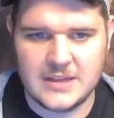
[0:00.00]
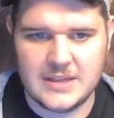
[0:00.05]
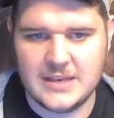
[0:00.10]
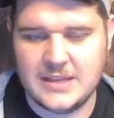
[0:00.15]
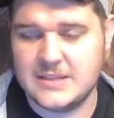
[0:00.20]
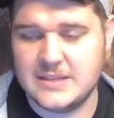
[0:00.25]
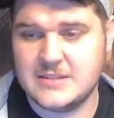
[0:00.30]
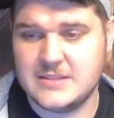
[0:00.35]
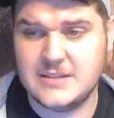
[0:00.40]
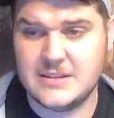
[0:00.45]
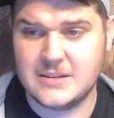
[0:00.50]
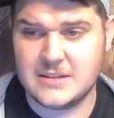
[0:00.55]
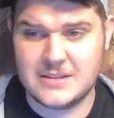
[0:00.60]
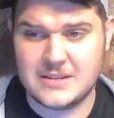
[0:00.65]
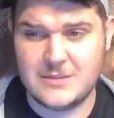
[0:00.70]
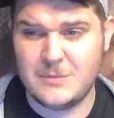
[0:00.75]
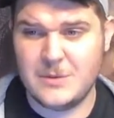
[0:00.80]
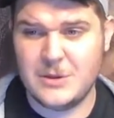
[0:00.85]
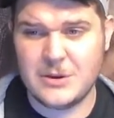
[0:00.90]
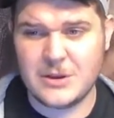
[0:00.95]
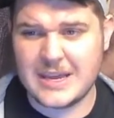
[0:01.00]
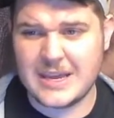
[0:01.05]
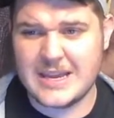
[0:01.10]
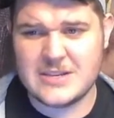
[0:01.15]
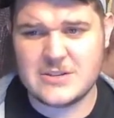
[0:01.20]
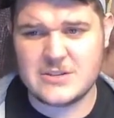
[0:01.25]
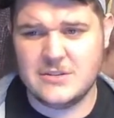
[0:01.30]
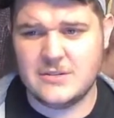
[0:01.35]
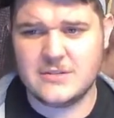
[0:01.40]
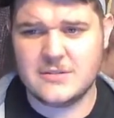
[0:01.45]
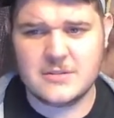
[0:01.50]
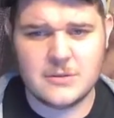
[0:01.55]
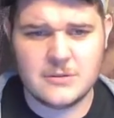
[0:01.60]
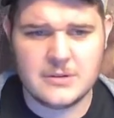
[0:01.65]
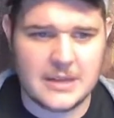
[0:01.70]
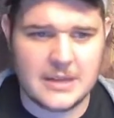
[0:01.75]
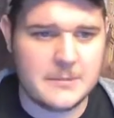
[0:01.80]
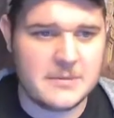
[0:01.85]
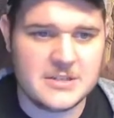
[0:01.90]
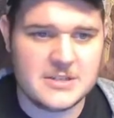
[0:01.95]
And it's a communication. There's no
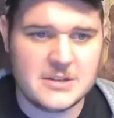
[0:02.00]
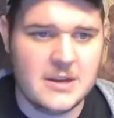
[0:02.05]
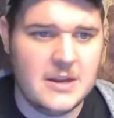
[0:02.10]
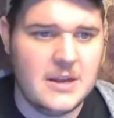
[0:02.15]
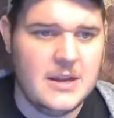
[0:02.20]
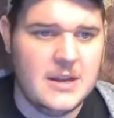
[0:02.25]
damage.